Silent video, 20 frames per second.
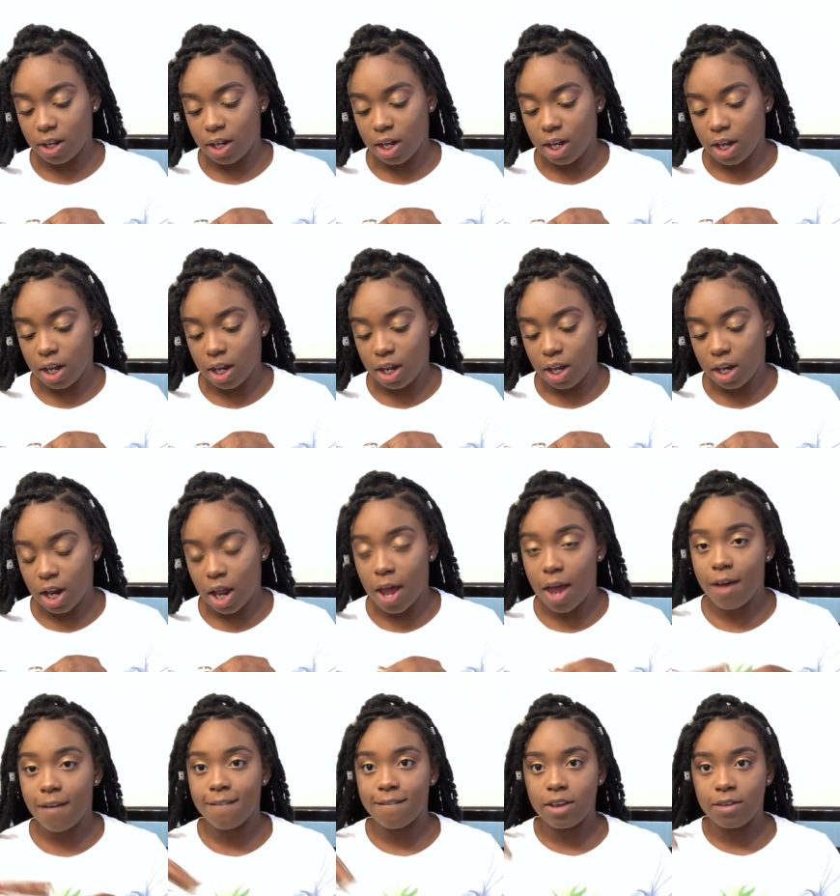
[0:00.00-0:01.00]
in
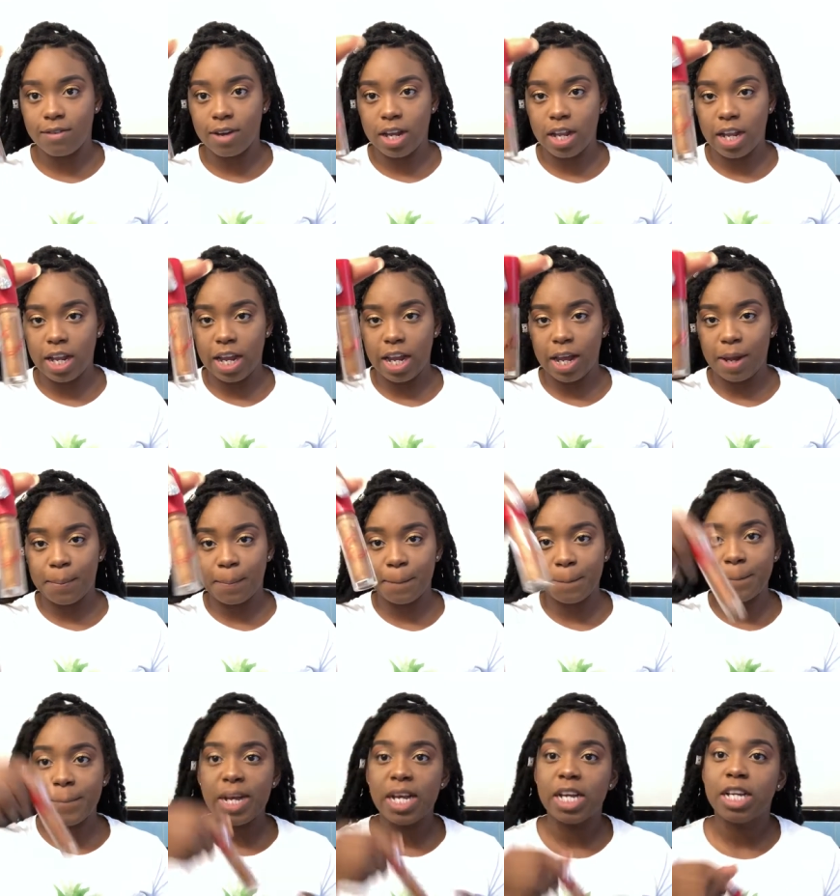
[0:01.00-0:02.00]
Viva Glam